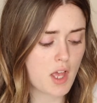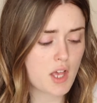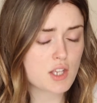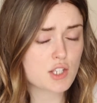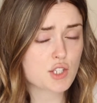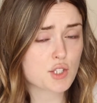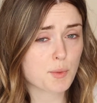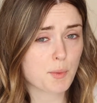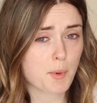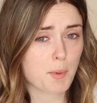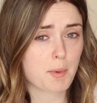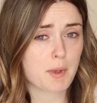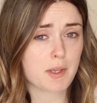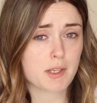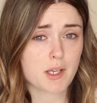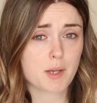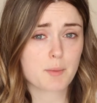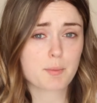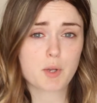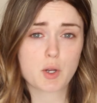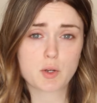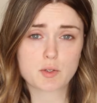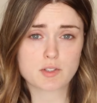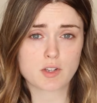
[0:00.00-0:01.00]
so my
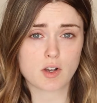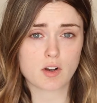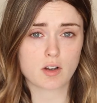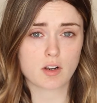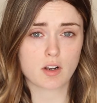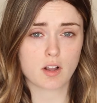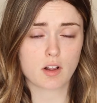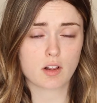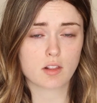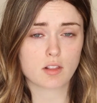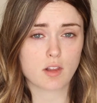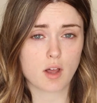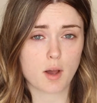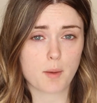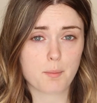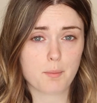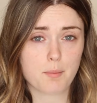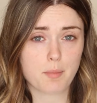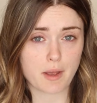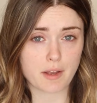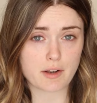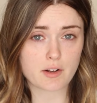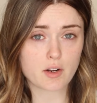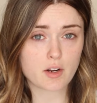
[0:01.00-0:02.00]
makeup goes on a lot
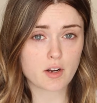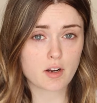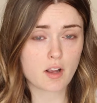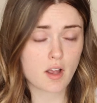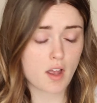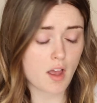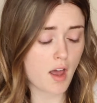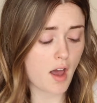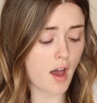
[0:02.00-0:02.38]
better.